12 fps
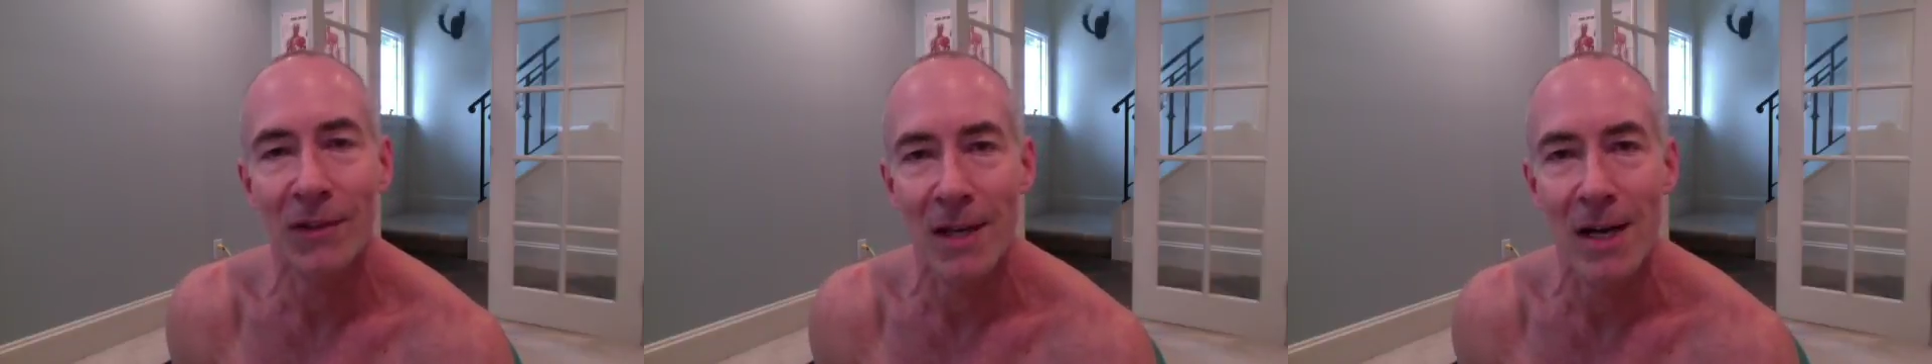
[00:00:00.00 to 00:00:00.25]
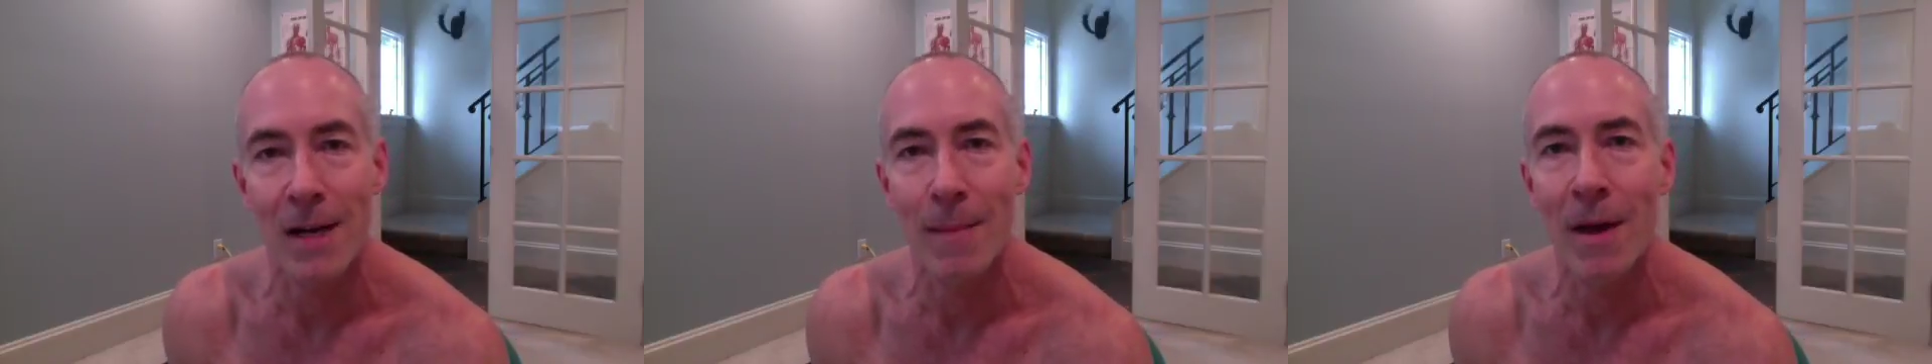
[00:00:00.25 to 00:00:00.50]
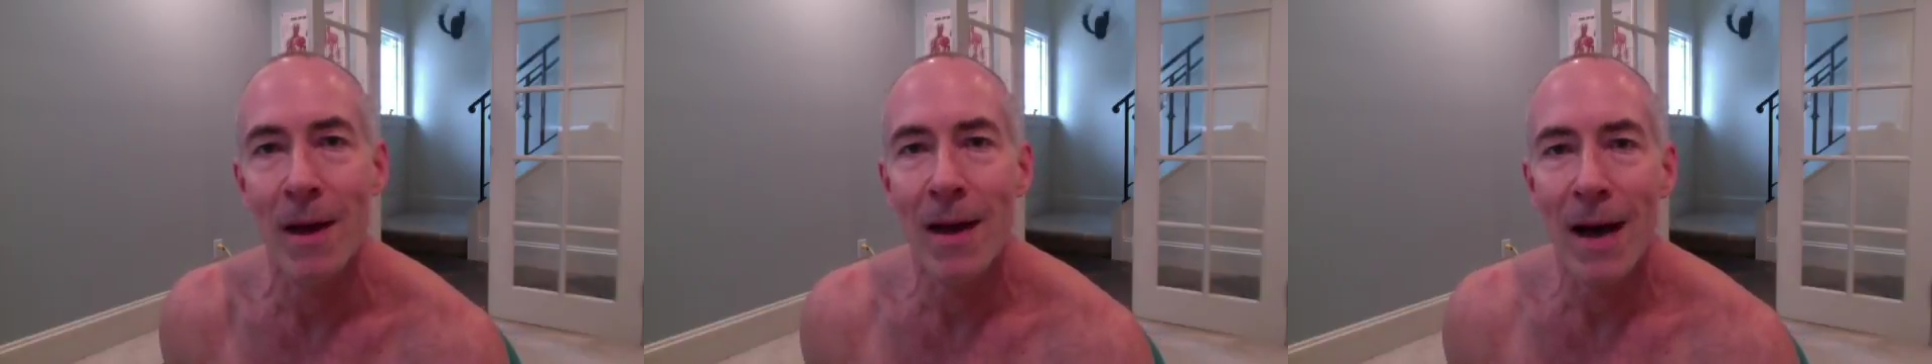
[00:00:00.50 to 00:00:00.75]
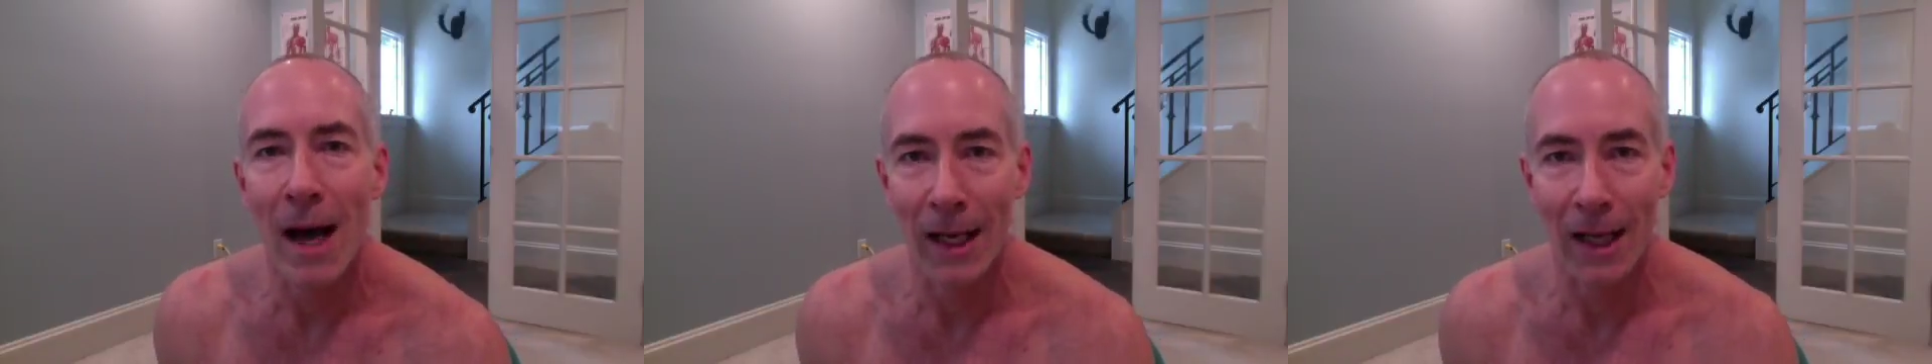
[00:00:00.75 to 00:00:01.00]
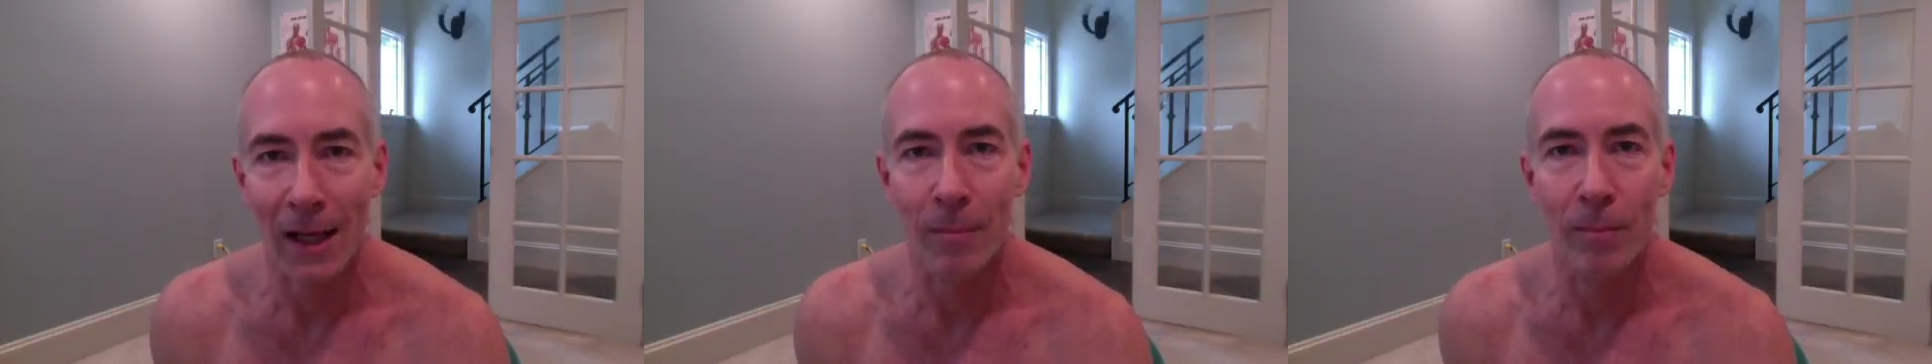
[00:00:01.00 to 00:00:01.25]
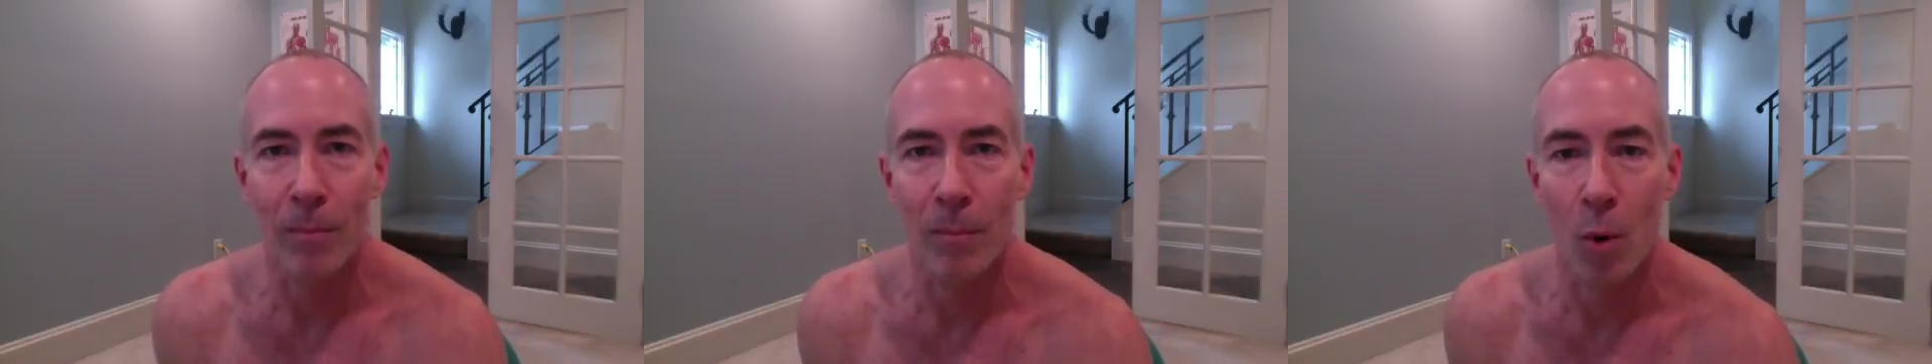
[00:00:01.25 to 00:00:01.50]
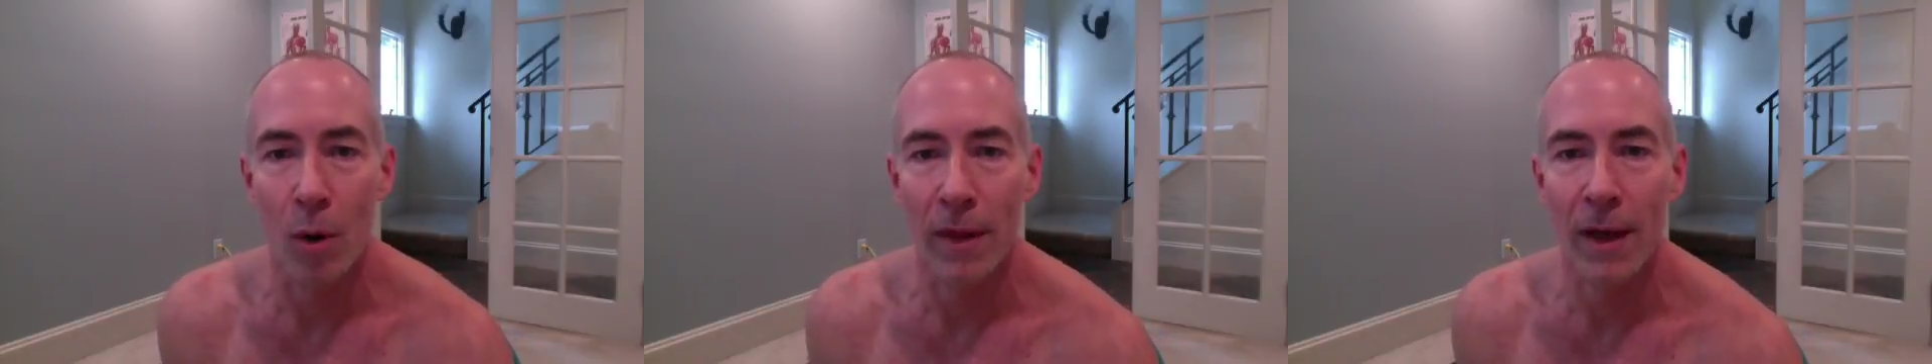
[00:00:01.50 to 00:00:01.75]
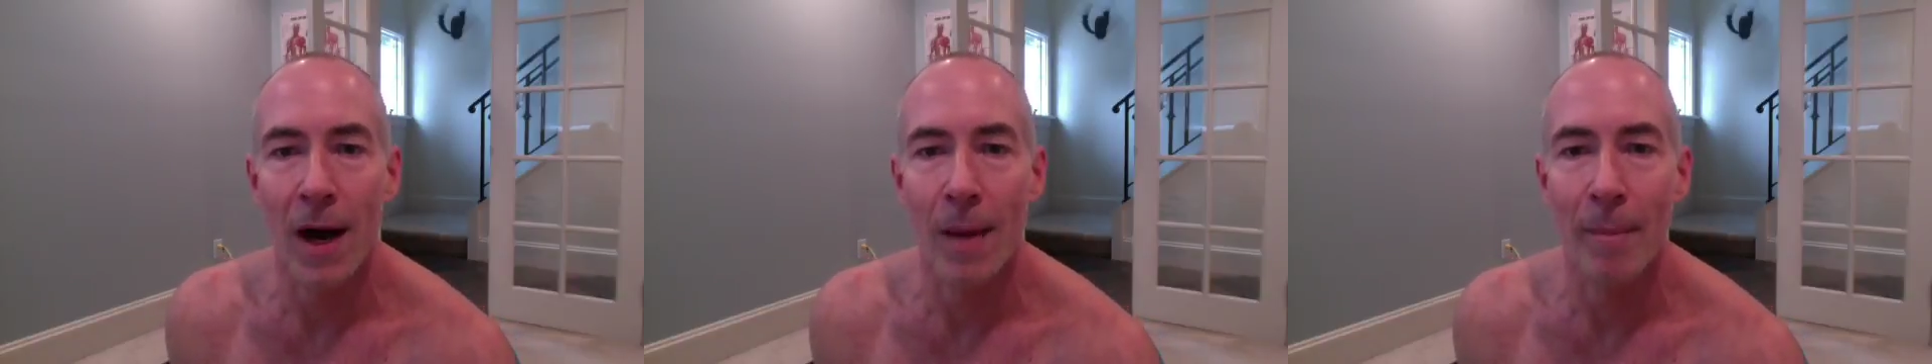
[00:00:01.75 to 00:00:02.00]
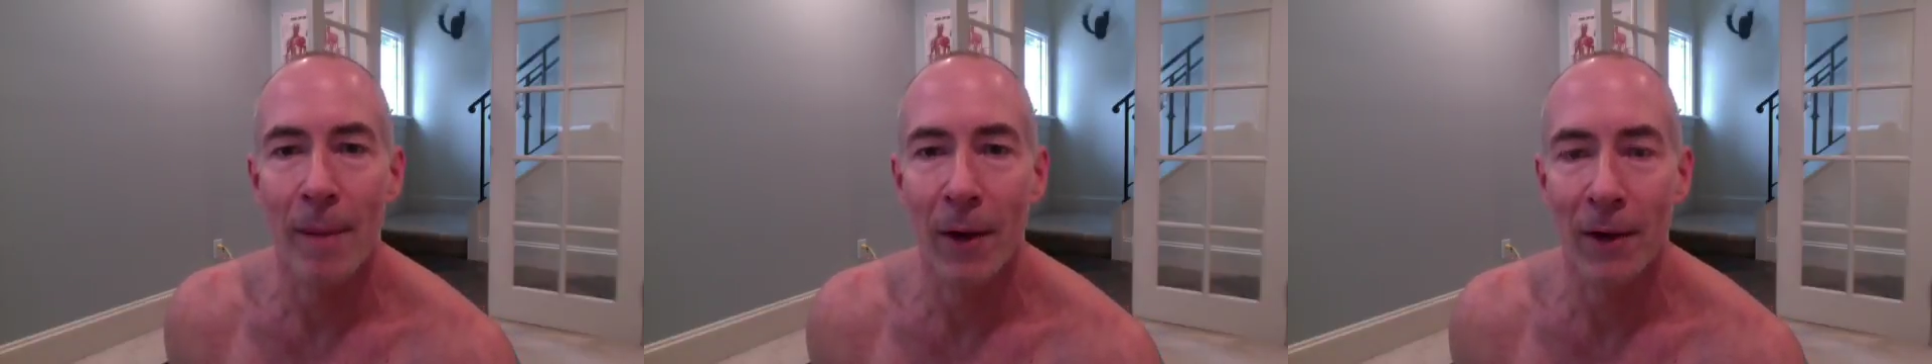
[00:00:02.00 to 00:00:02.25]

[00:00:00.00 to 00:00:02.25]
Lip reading: time. I like more of the compound